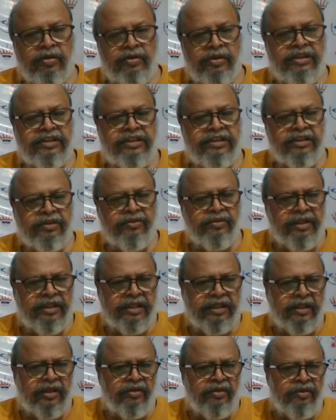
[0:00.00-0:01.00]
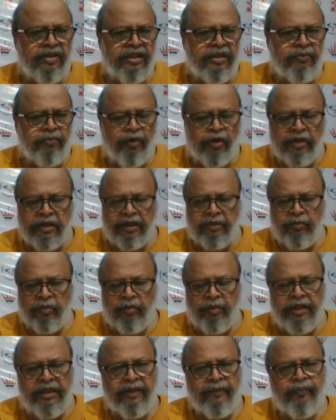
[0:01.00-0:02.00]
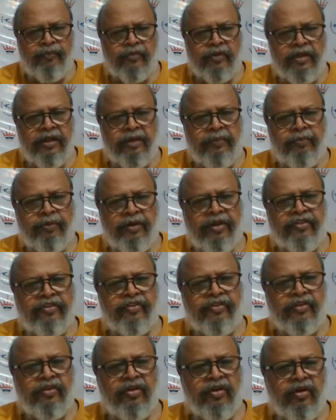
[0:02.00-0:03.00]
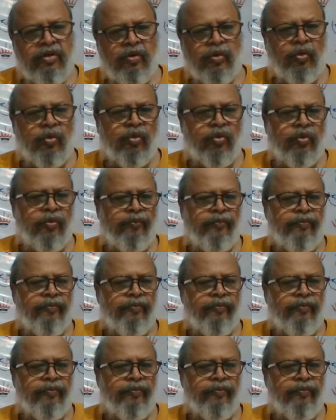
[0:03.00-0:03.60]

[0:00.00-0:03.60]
This is a very important moment. He plays rook.